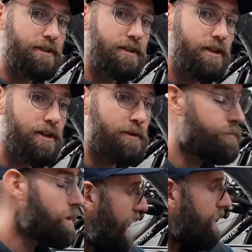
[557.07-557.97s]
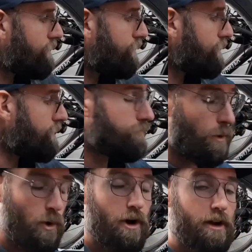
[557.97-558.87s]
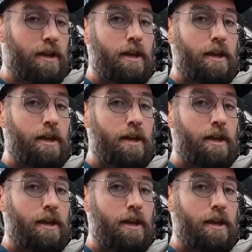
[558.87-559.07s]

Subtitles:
in here. As for the fork,